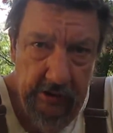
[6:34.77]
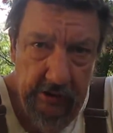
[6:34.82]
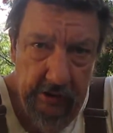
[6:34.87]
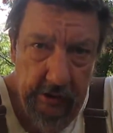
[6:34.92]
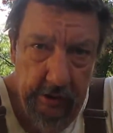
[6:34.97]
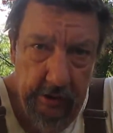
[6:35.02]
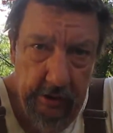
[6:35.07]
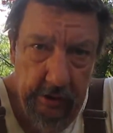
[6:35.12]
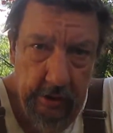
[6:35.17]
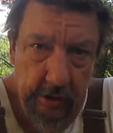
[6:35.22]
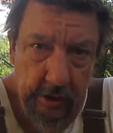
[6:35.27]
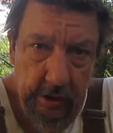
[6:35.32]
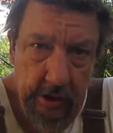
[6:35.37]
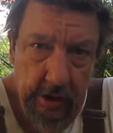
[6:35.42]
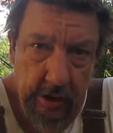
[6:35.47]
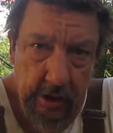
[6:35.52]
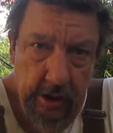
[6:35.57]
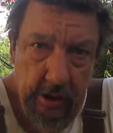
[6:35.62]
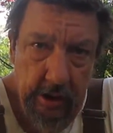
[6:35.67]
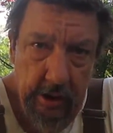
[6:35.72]
and
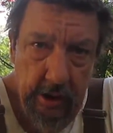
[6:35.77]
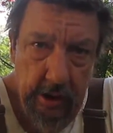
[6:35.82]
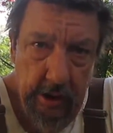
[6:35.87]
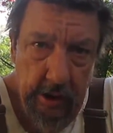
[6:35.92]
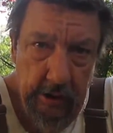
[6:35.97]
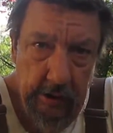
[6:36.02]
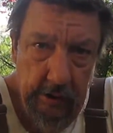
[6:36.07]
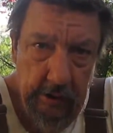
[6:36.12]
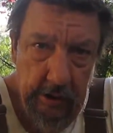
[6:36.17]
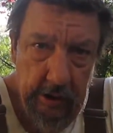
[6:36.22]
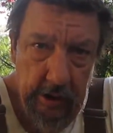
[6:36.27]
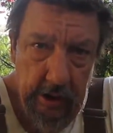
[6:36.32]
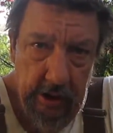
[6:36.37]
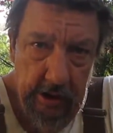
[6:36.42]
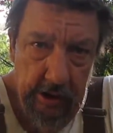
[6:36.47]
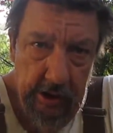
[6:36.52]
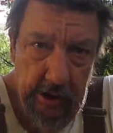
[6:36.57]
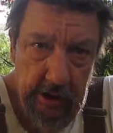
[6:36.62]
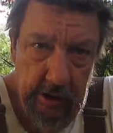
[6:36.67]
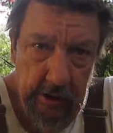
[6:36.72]

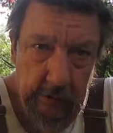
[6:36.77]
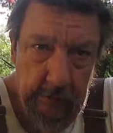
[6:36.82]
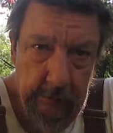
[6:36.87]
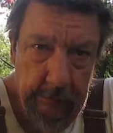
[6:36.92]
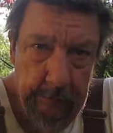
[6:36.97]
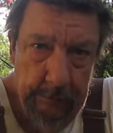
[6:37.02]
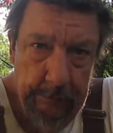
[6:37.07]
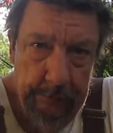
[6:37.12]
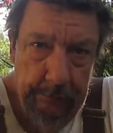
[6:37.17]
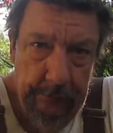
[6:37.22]
then